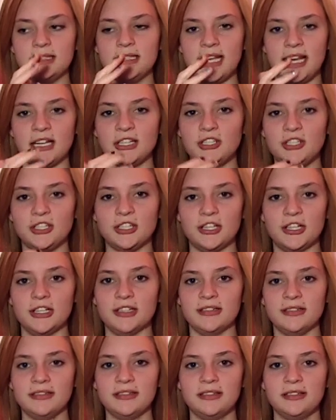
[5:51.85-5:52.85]

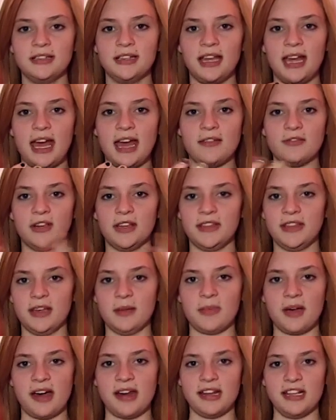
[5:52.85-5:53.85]
texture, everything
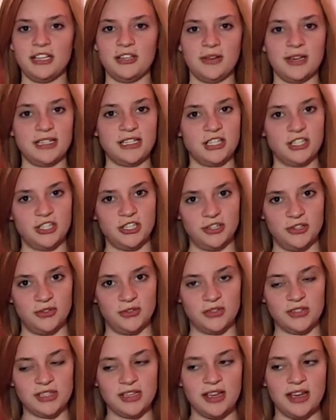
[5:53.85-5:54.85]
about it you get to
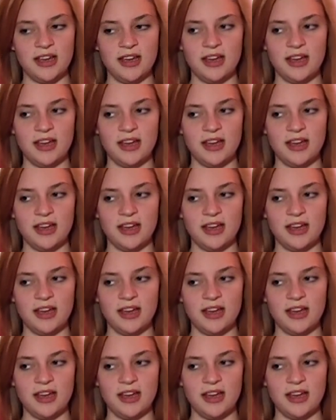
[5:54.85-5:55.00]
choose.